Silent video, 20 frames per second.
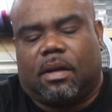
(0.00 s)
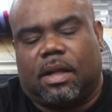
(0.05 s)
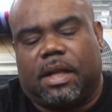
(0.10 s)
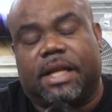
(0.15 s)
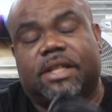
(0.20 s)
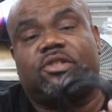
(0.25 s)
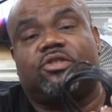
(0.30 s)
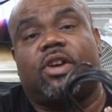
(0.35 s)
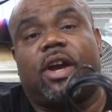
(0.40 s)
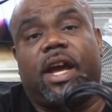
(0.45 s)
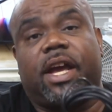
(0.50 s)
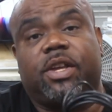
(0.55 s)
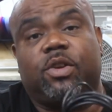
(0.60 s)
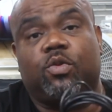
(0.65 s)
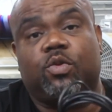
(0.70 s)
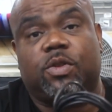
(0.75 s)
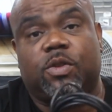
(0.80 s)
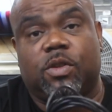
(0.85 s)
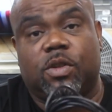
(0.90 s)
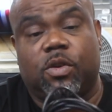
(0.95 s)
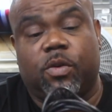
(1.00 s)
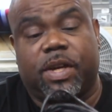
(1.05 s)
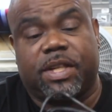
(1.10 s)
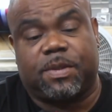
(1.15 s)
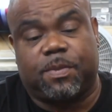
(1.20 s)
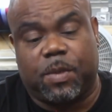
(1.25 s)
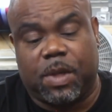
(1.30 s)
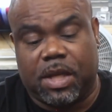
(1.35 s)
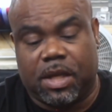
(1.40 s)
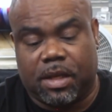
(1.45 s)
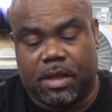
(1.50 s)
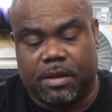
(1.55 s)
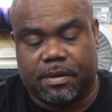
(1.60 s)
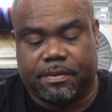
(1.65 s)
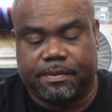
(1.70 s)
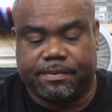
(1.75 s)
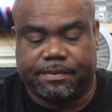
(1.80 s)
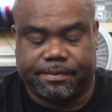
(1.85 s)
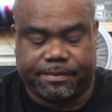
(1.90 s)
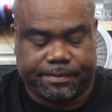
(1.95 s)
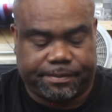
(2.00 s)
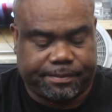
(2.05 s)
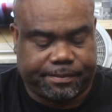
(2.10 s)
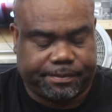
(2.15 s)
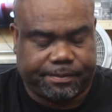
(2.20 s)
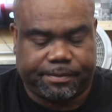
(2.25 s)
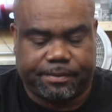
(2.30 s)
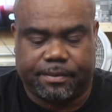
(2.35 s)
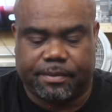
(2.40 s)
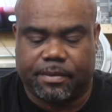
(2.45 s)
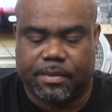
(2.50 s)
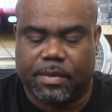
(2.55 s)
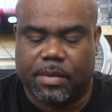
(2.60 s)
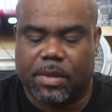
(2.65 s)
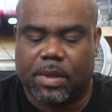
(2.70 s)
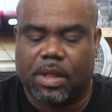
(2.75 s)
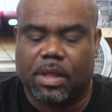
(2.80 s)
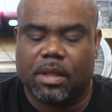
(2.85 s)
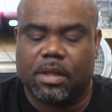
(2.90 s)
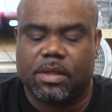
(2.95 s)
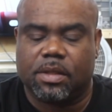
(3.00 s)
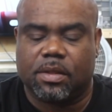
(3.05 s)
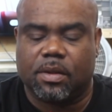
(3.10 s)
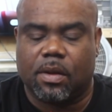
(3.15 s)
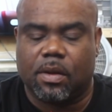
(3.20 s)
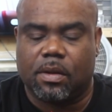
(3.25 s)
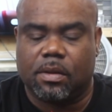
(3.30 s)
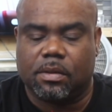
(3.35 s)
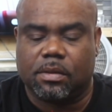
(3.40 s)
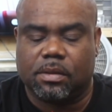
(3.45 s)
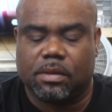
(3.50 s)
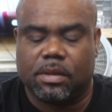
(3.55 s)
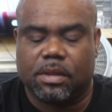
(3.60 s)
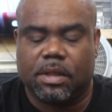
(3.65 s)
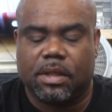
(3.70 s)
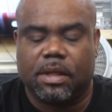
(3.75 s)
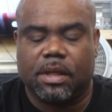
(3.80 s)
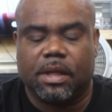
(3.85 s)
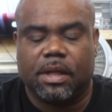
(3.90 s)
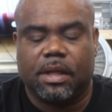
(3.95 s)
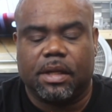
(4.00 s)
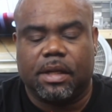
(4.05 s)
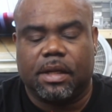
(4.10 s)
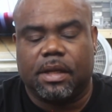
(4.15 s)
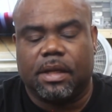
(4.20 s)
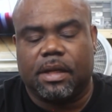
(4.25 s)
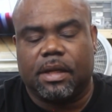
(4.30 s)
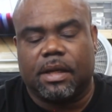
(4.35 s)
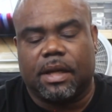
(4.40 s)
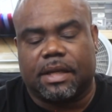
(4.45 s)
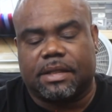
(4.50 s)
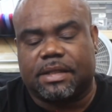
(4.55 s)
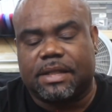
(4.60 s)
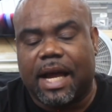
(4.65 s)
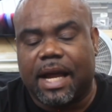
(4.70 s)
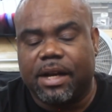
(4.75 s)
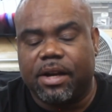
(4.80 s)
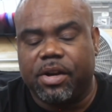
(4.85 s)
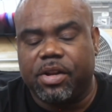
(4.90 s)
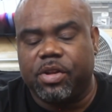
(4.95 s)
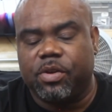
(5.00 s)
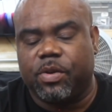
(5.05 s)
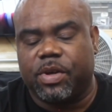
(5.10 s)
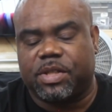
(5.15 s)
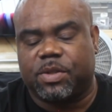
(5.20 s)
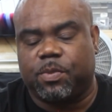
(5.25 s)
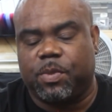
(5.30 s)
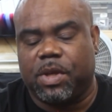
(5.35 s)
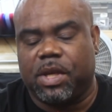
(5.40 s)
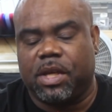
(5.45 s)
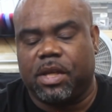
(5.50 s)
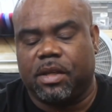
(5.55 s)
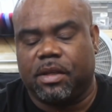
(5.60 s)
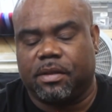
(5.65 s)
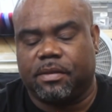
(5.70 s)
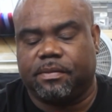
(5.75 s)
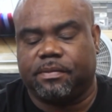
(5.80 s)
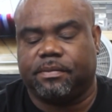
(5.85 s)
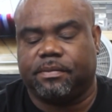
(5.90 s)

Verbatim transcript: Let's try a USB. So, a standard USB,